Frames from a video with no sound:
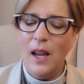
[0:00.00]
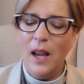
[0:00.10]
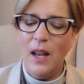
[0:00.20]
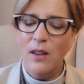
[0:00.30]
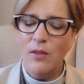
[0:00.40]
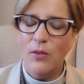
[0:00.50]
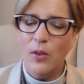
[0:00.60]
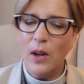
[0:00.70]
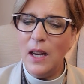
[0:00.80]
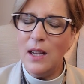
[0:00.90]
And
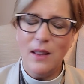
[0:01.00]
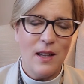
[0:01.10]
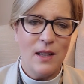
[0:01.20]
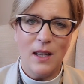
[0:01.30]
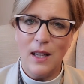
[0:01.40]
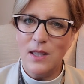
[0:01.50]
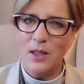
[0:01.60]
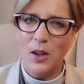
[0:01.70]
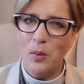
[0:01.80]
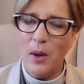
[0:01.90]
for anything that gets
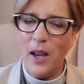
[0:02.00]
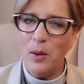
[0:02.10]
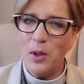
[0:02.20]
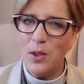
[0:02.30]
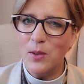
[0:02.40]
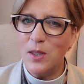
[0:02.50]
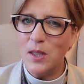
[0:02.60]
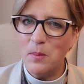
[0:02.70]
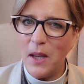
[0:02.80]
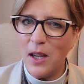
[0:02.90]
in our way, whether it's a
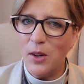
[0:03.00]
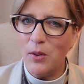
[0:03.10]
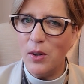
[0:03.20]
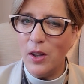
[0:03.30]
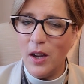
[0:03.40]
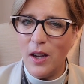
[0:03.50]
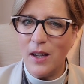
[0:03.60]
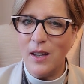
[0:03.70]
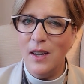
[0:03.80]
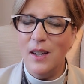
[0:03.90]
speck or a log,